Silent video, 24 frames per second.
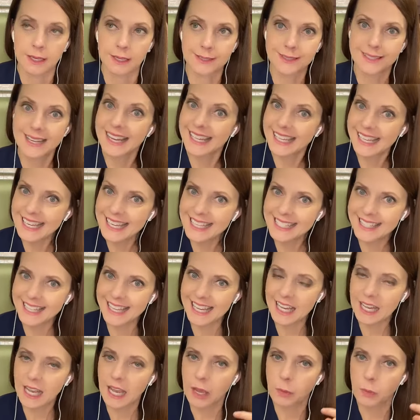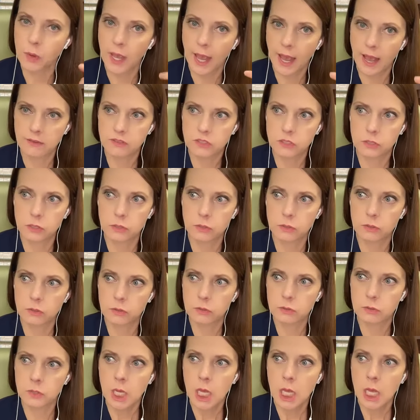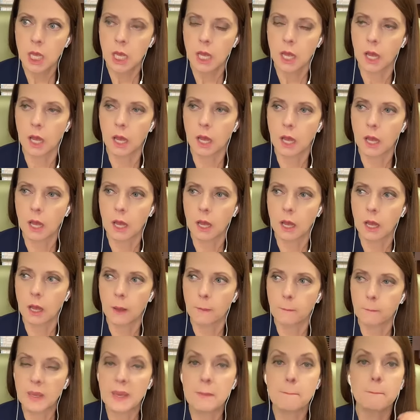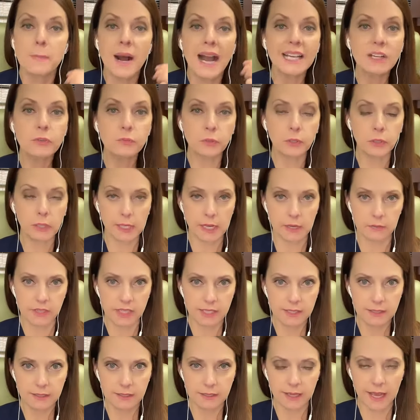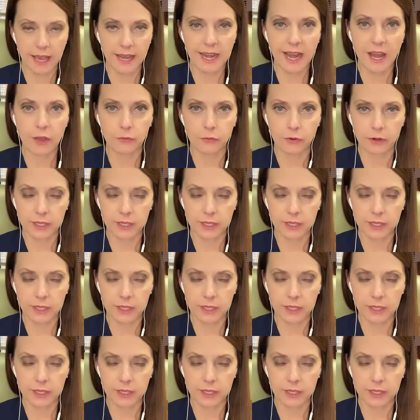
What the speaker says: It's not easy, and we have to be mindful of it and not